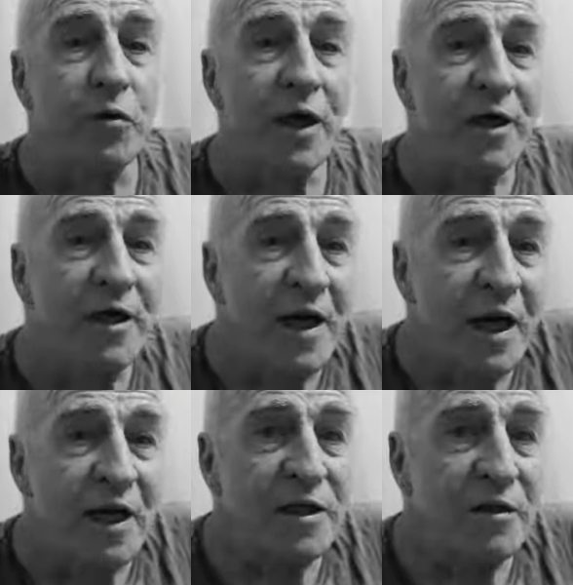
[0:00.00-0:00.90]
a
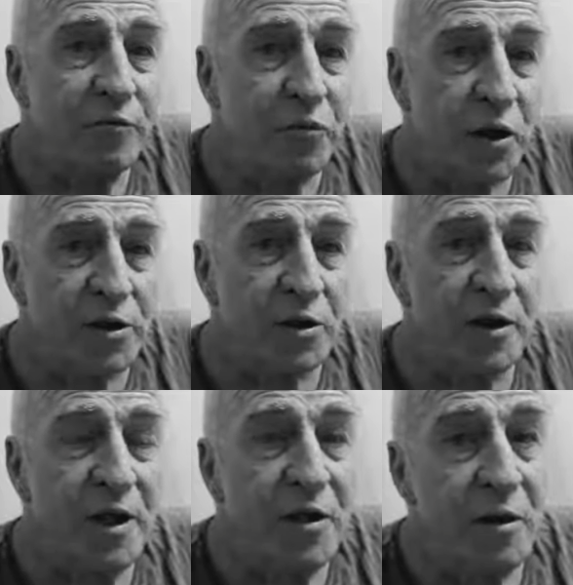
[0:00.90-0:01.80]
negative pressure
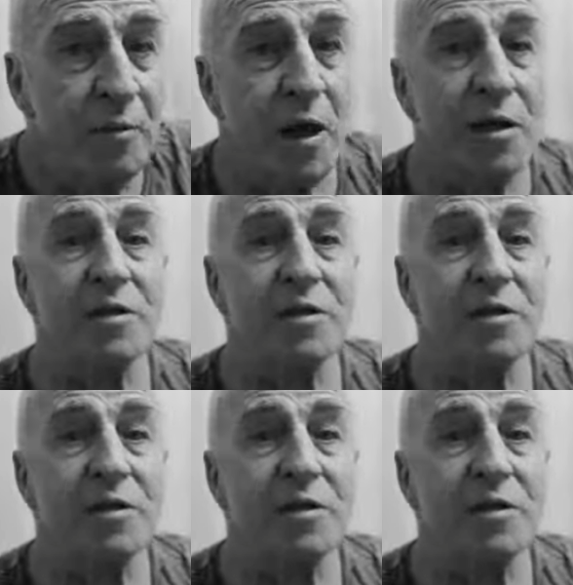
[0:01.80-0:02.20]
in the mask,